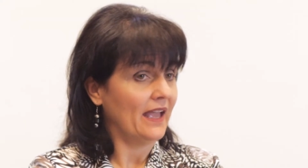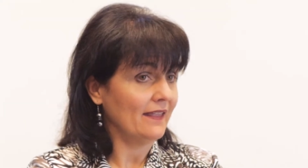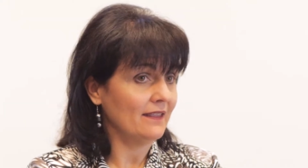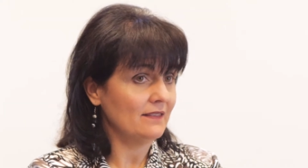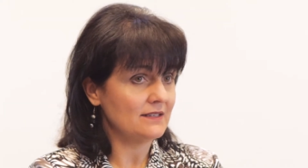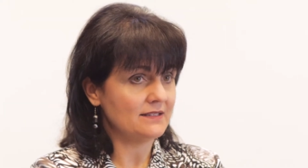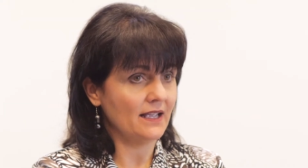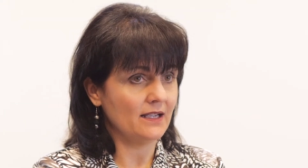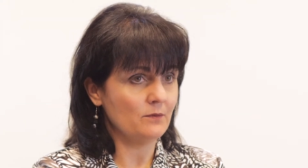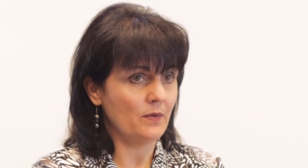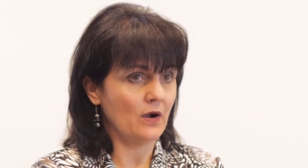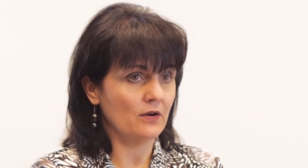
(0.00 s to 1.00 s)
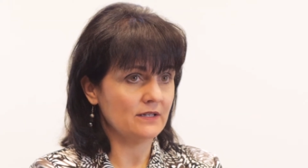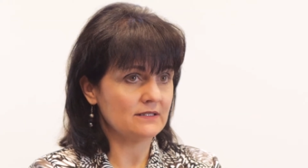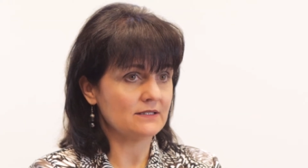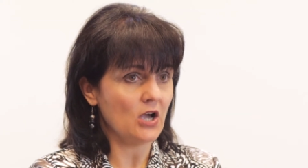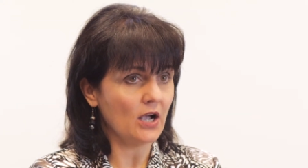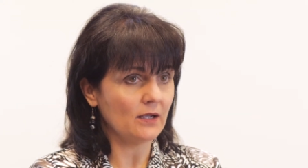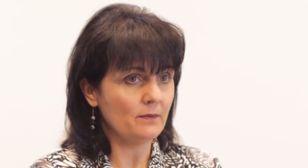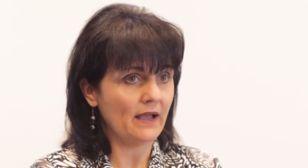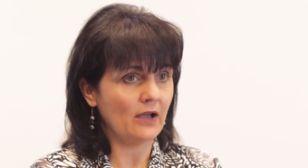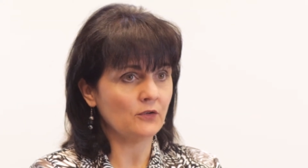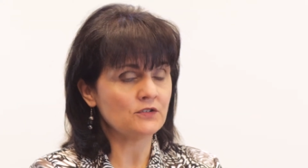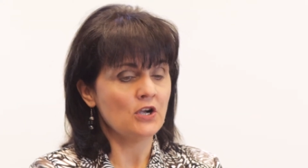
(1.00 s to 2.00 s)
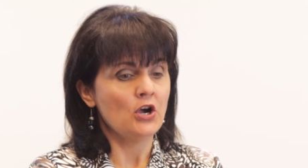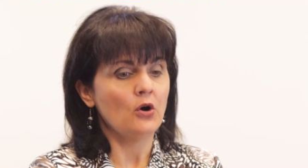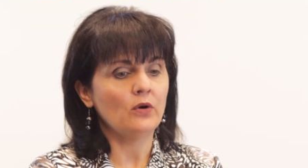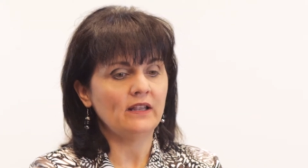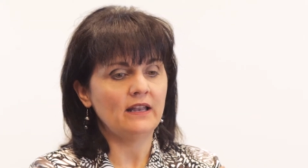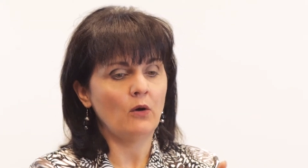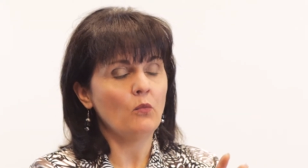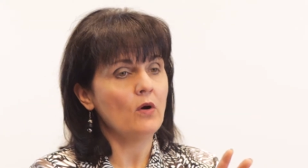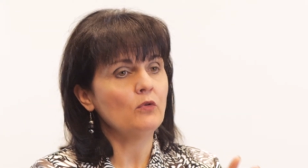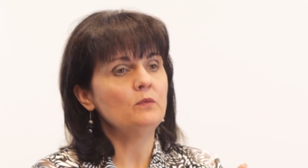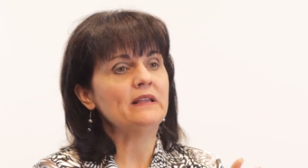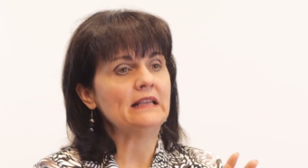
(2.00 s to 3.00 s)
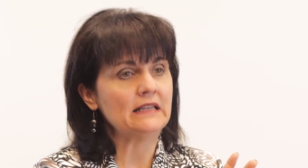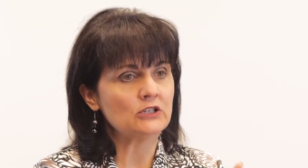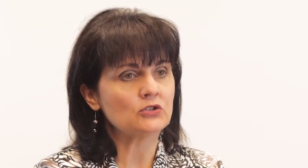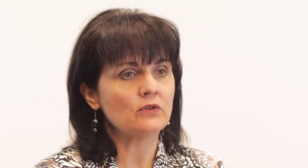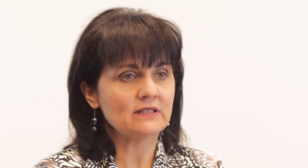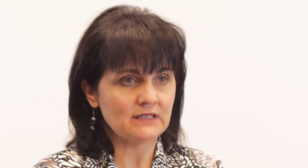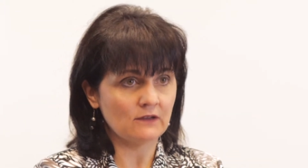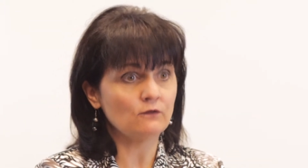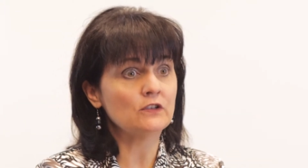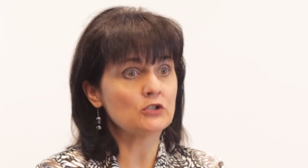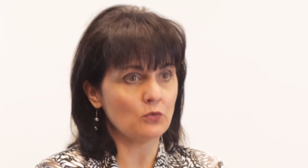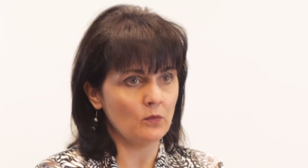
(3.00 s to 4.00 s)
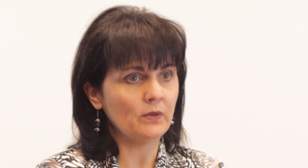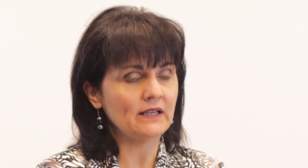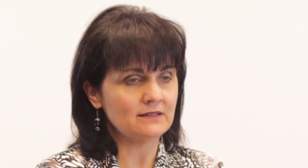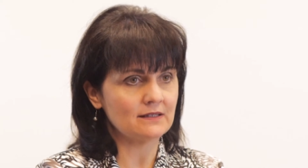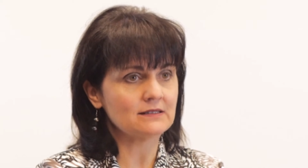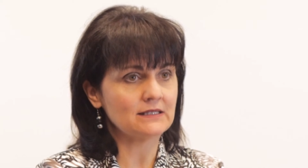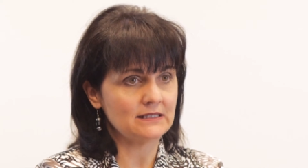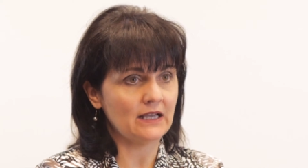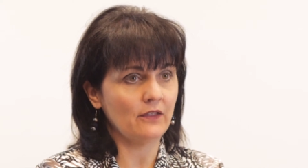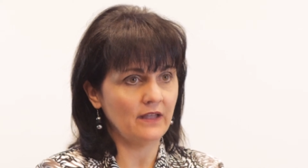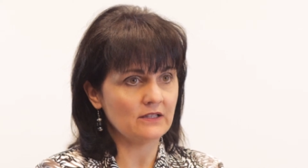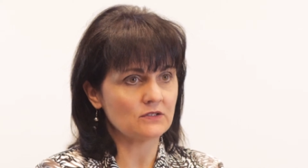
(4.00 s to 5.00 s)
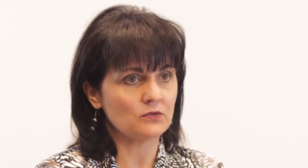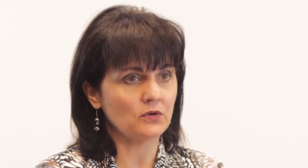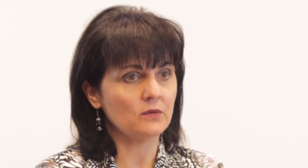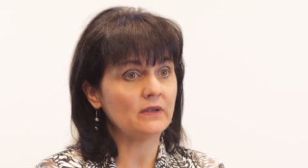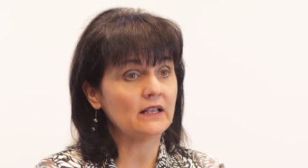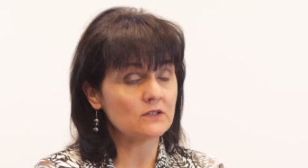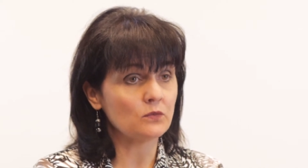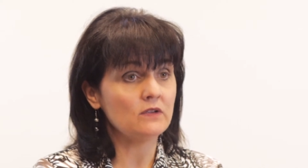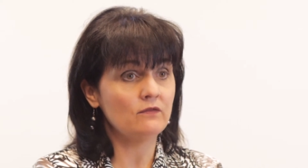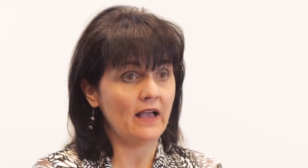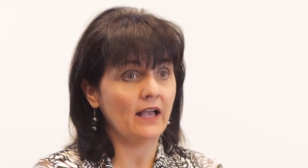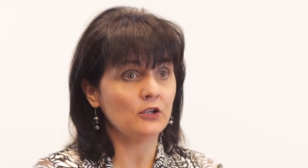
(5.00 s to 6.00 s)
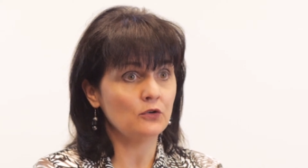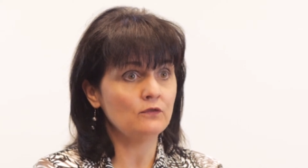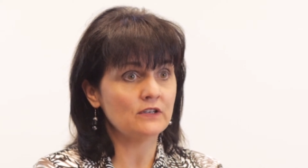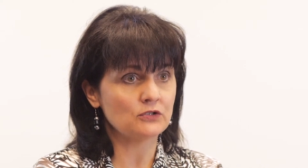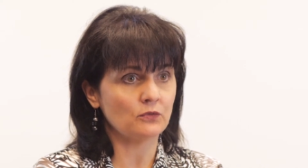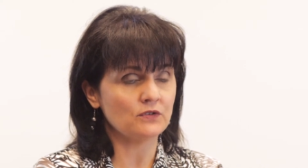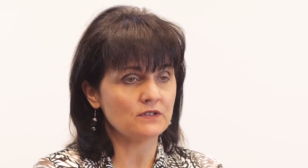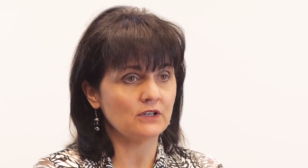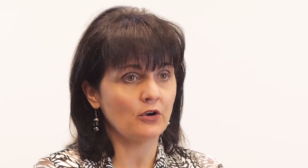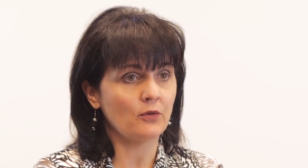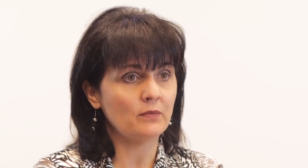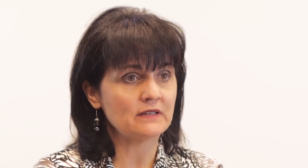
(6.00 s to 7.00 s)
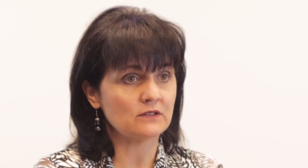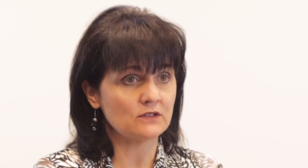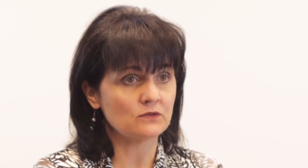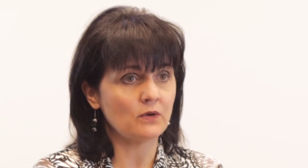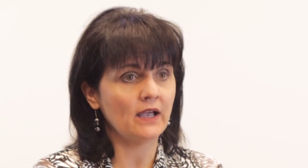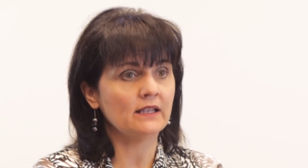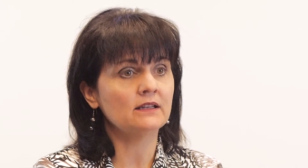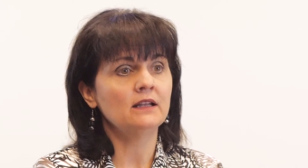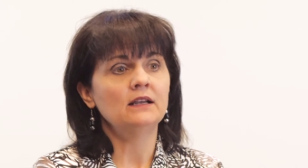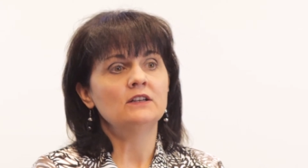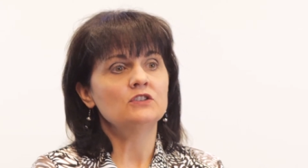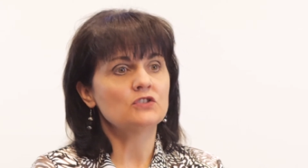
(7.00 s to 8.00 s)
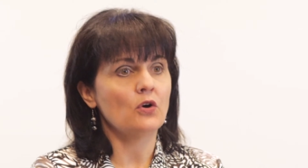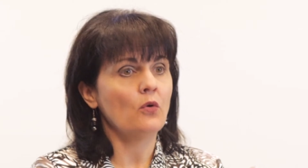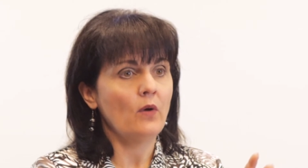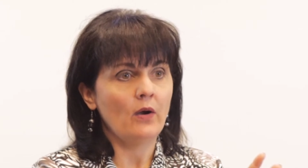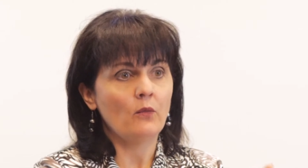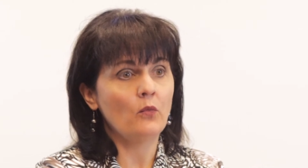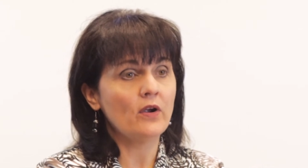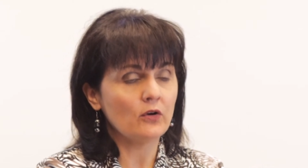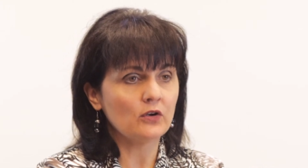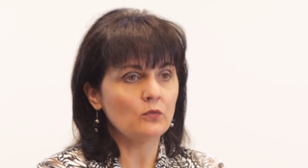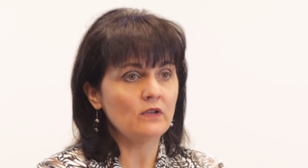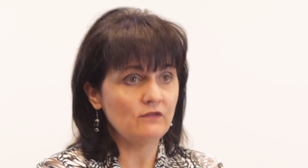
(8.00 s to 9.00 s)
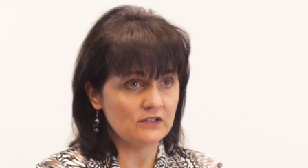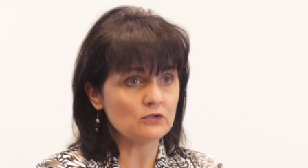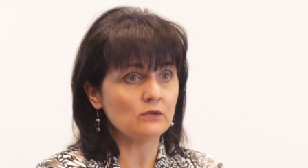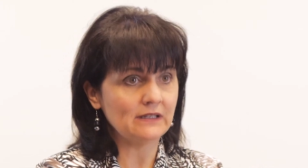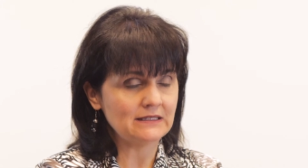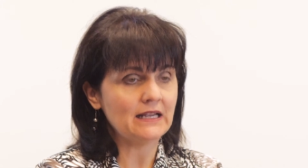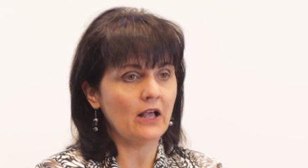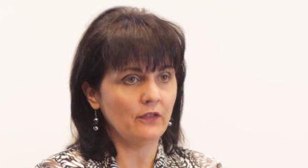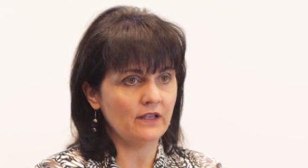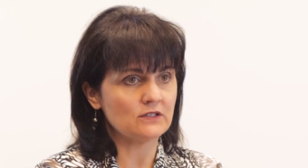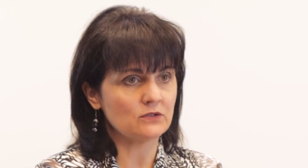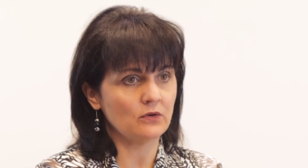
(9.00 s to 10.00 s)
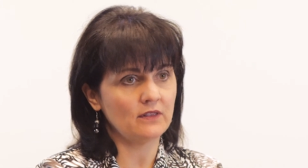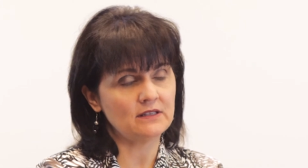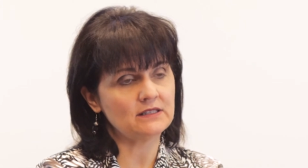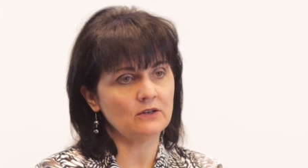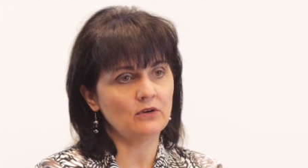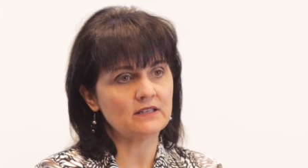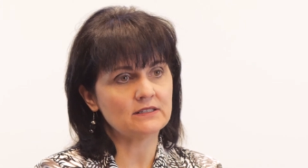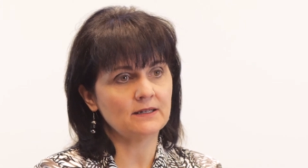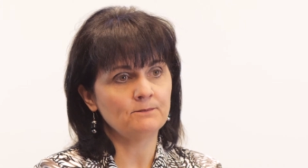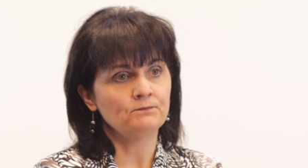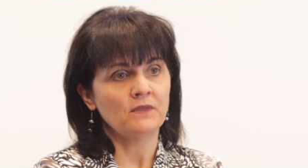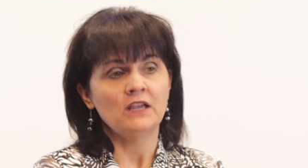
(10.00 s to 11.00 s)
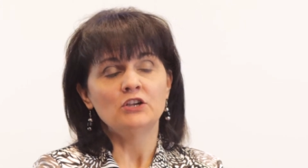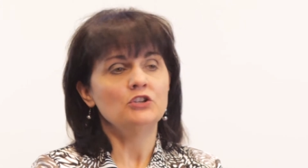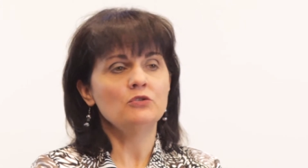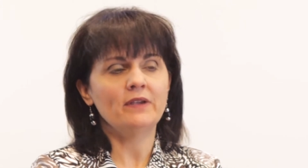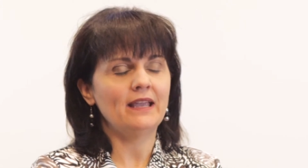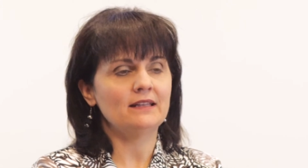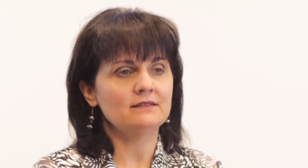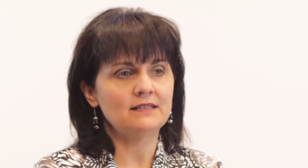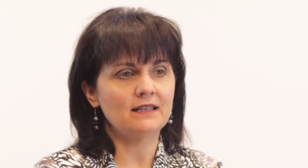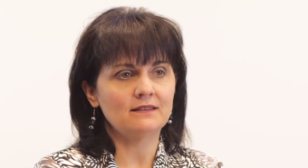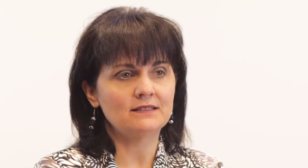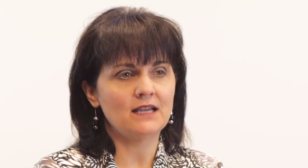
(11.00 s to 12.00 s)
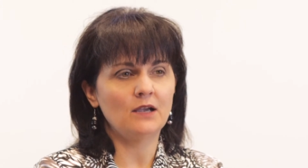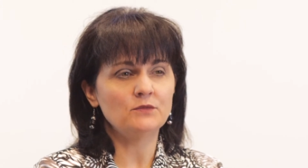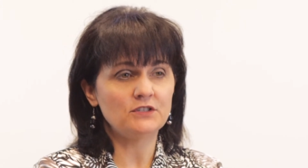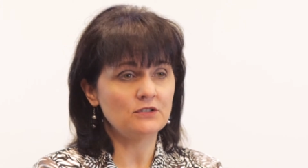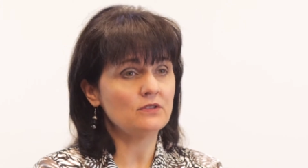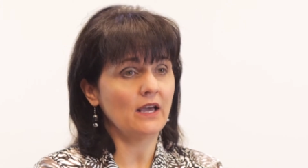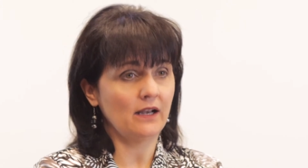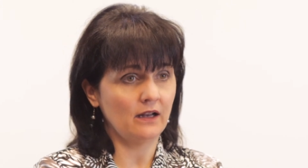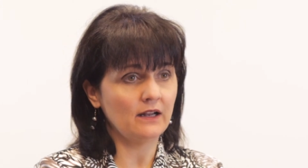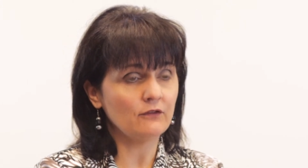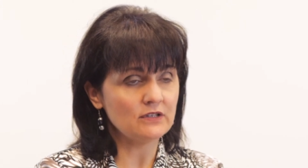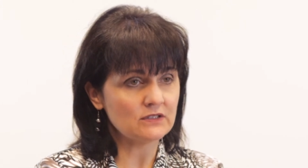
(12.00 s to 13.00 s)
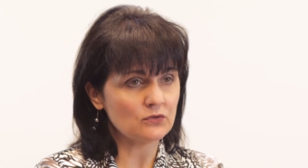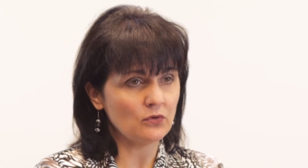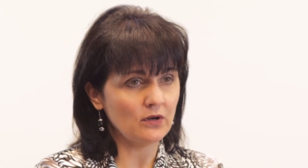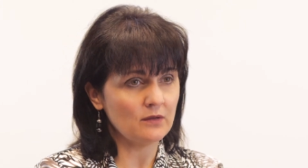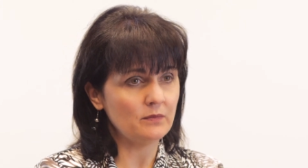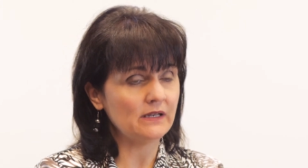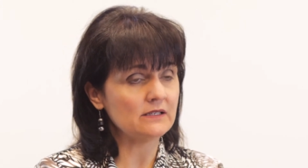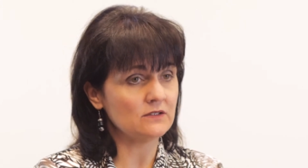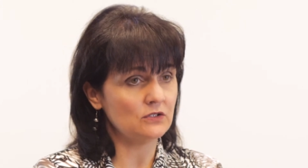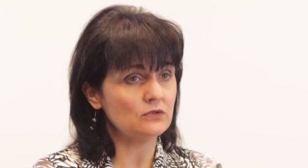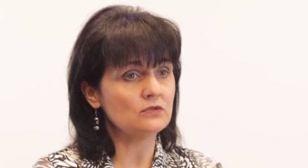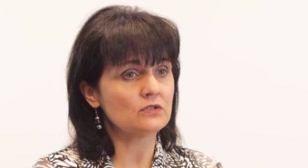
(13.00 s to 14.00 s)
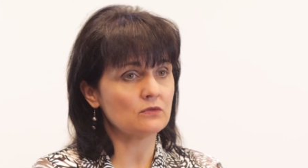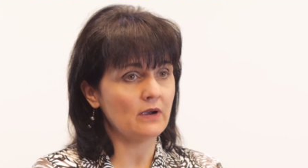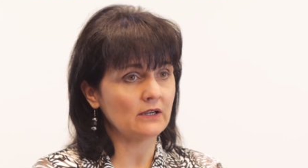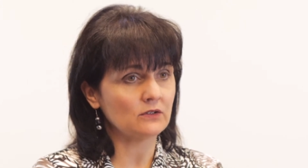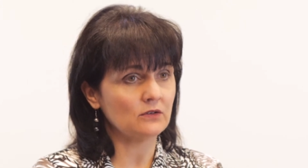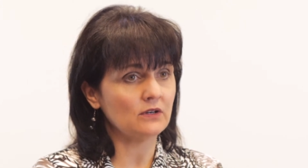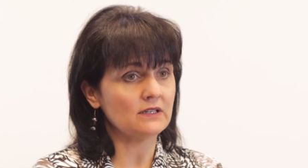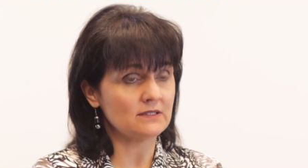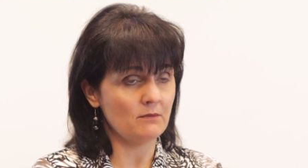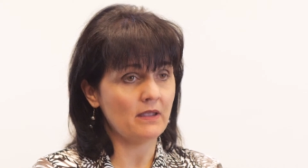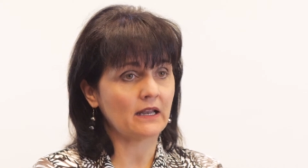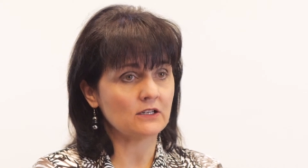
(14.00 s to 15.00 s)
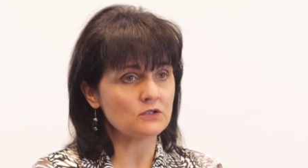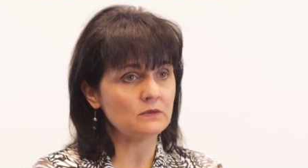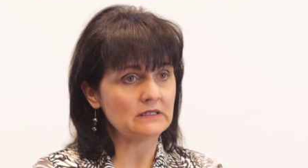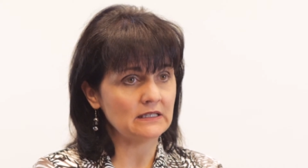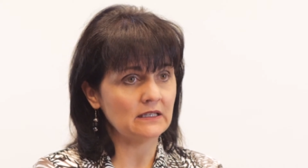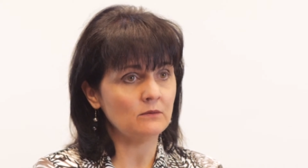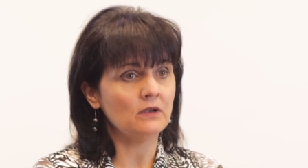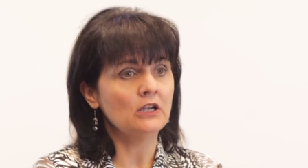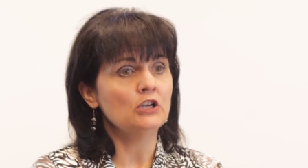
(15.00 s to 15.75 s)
And then the second part is talk about, okay, now what would be interesting visual places to tell that story? Because we value visuals in our business, right? So where could we visually tell that story that's interesting? You can't take the time to do that on every story, but as a news director and as a management team,